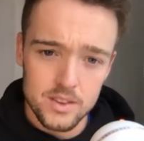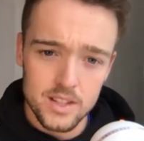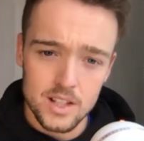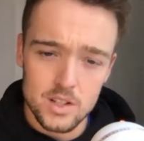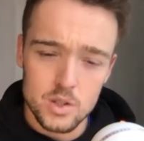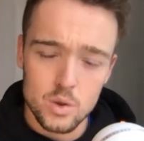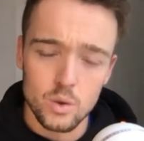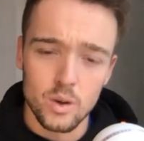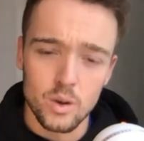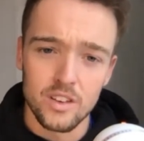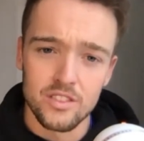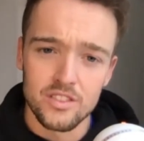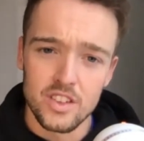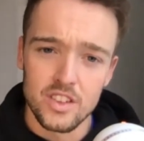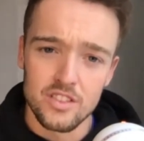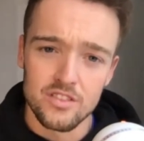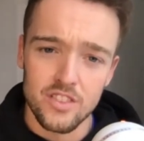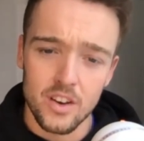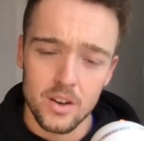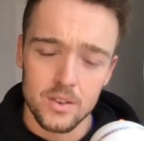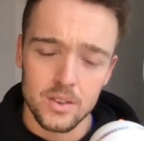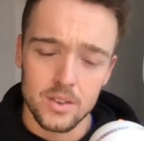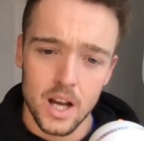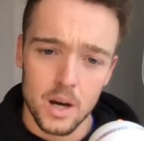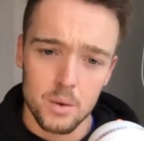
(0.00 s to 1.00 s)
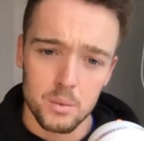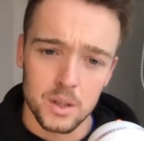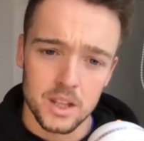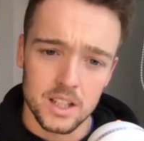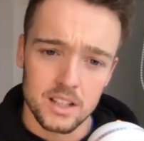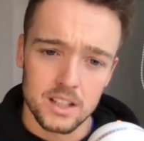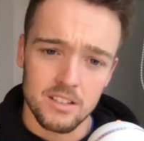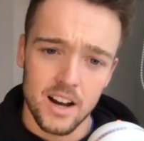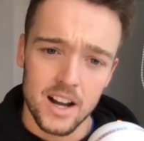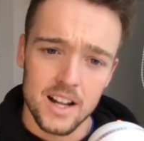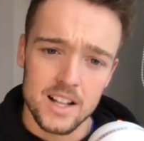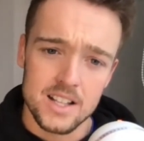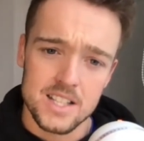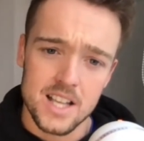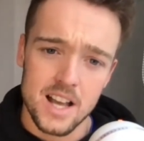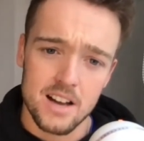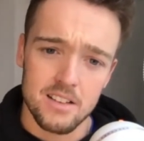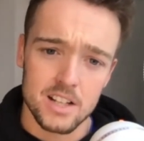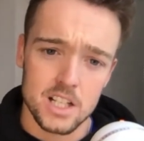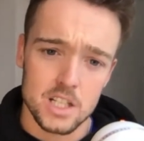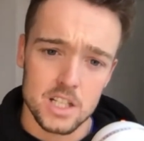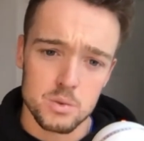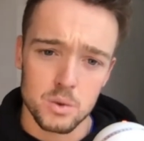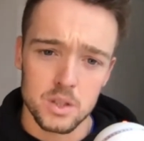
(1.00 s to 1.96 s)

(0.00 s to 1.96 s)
I don't know if you found that with clients, Alex,